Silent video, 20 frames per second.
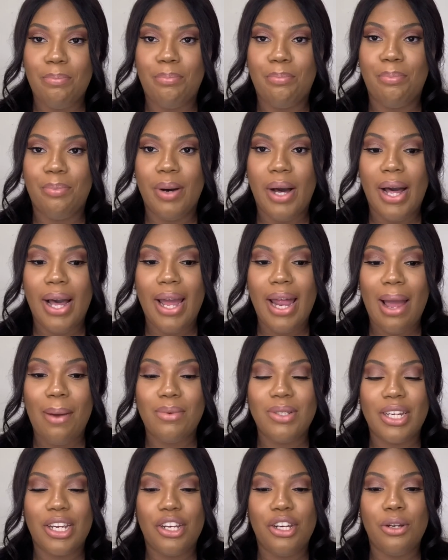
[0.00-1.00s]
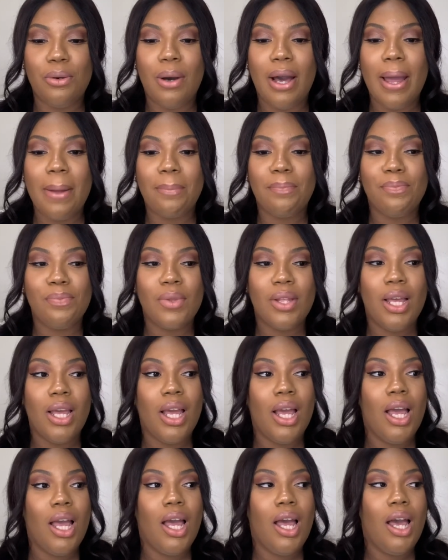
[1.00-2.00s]
But I was like, you know what?
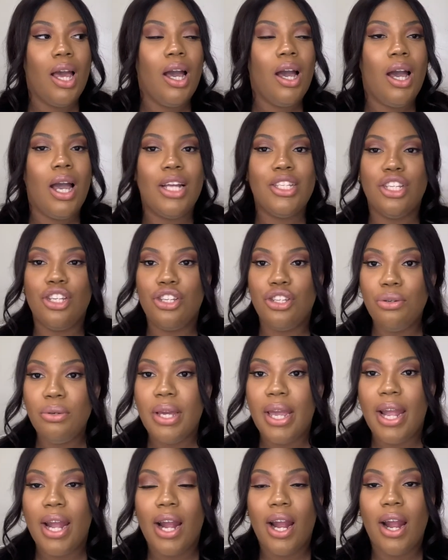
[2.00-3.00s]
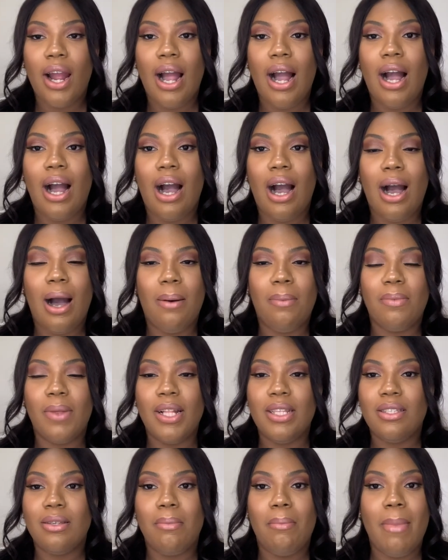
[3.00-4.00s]
It's a new year. Um,
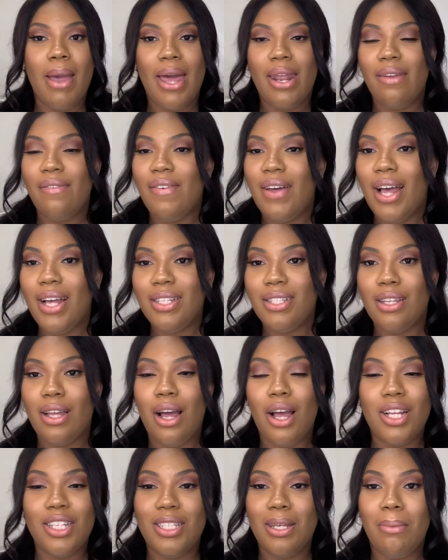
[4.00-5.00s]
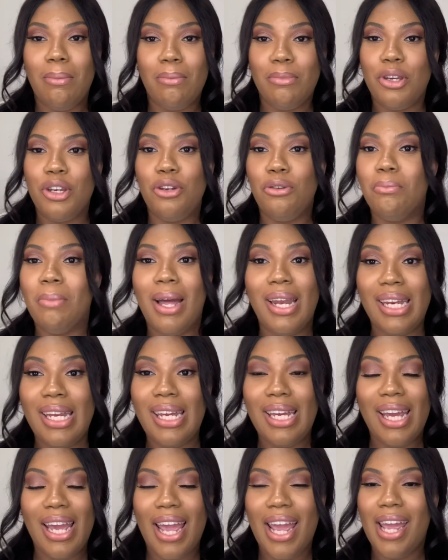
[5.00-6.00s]
let's manifest some new
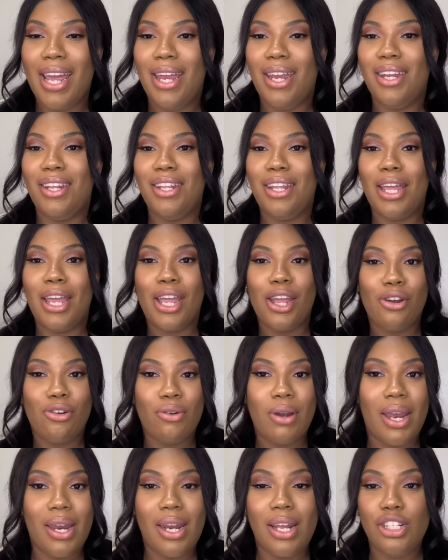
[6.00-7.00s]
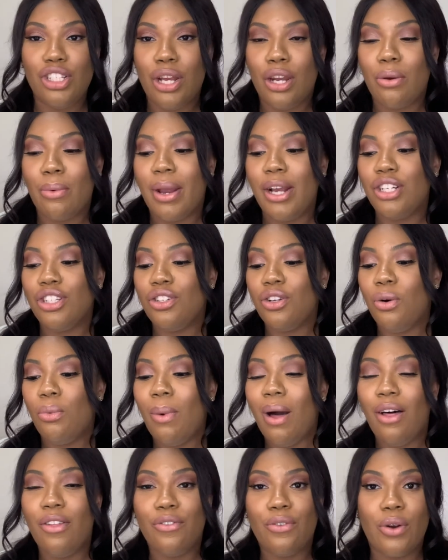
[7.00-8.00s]
money and like creating generational
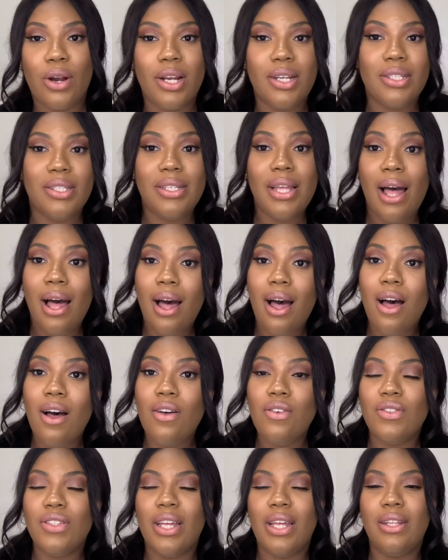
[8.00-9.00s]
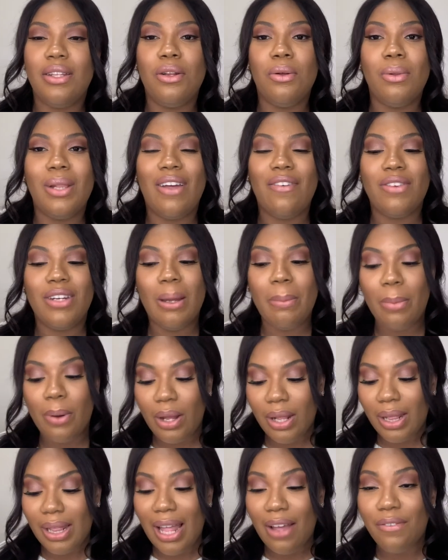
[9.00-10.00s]
wealth for ourselves and no
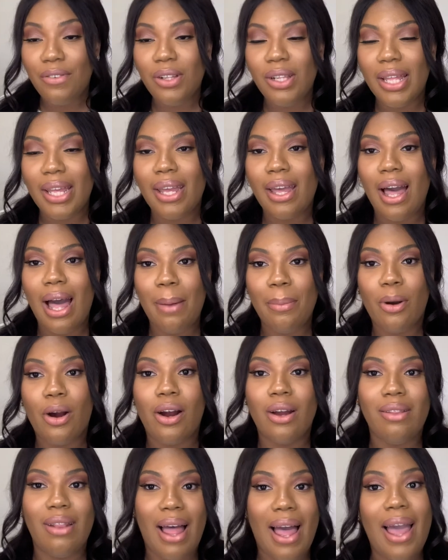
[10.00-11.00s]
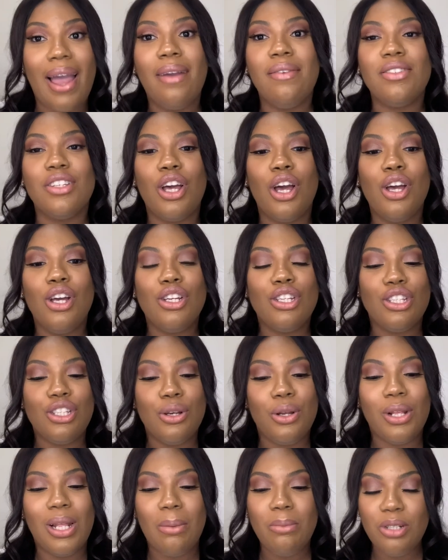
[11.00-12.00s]
leveling up, our lives.
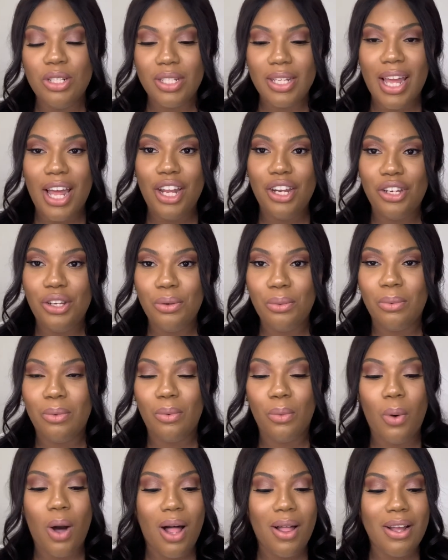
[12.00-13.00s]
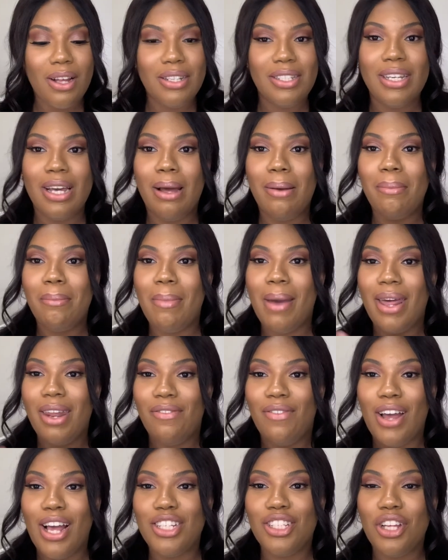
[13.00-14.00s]
So let me just get a new wallet to
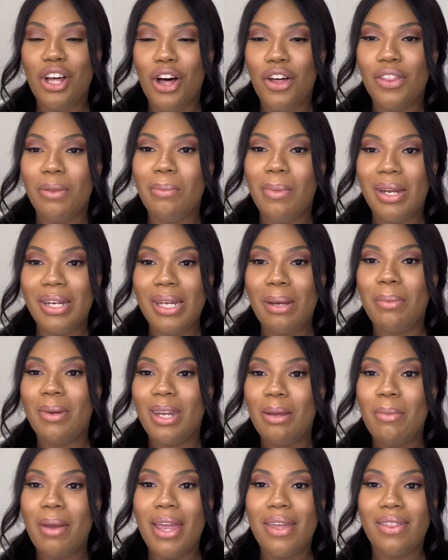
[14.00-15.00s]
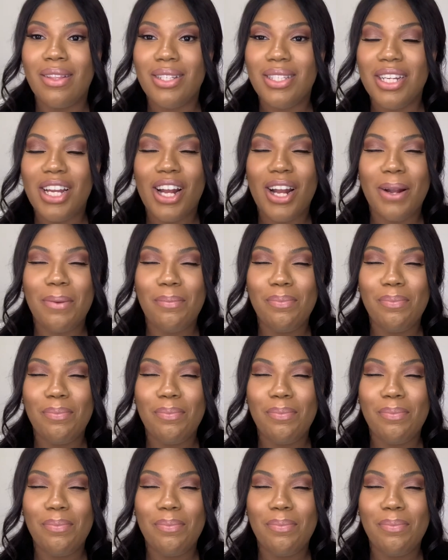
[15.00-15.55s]
manifest all the money I'm gonna make this year.